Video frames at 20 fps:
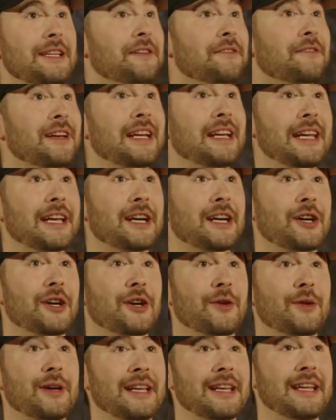video
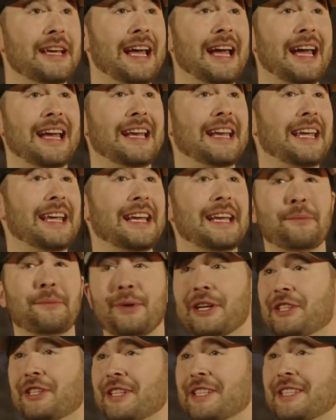and a
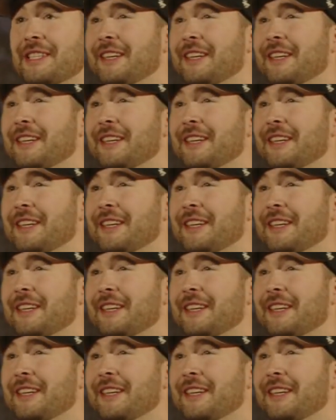bunch of stuff